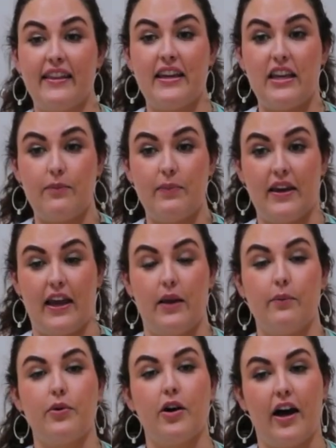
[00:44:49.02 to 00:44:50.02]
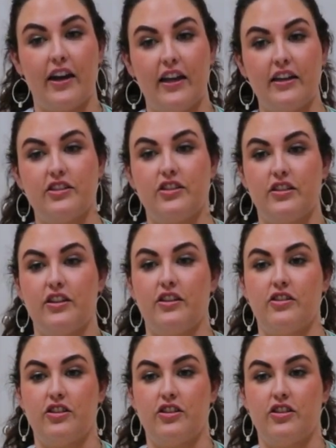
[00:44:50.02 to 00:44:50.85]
the EPA, products